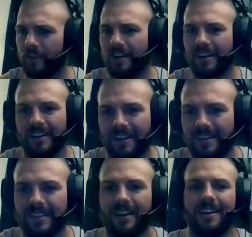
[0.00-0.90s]
and
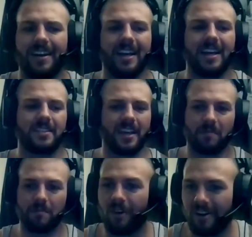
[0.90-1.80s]

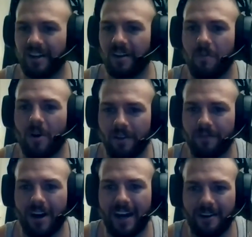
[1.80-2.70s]
taking part in a murder
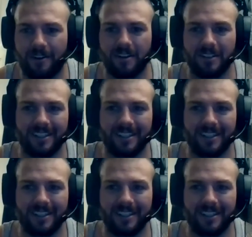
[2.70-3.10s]
for hire.